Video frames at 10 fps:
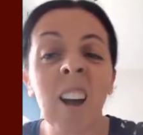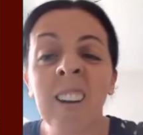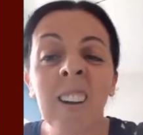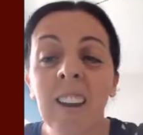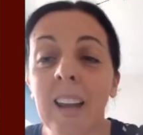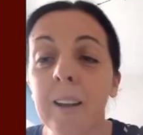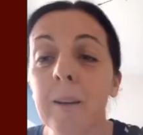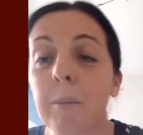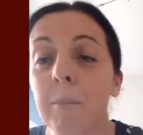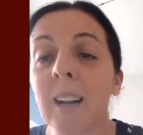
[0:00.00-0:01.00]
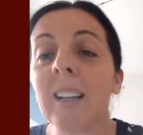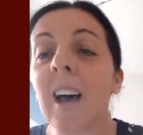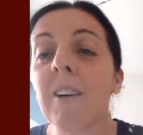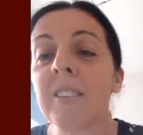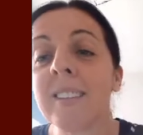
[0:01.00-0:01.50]
I didn't get it, but I
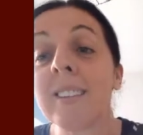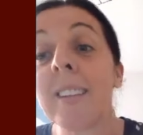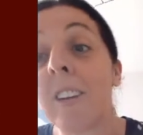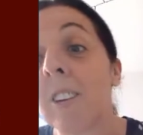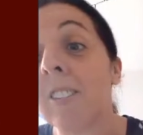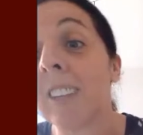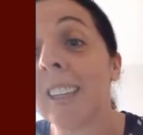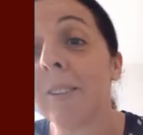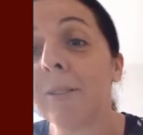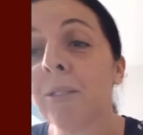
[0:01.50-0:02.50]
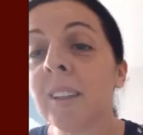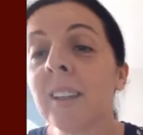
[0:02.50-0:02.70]
laughed in secret relief.